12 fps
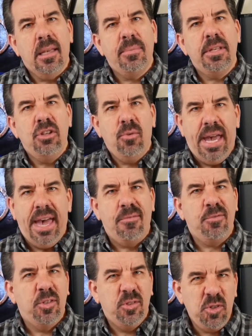something you
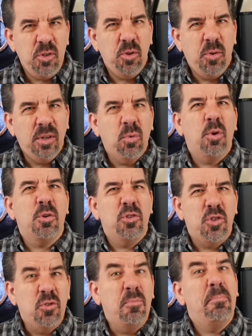have to do in order
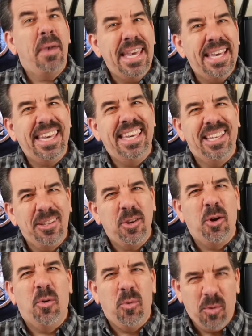to make it
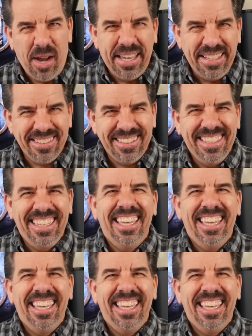go right.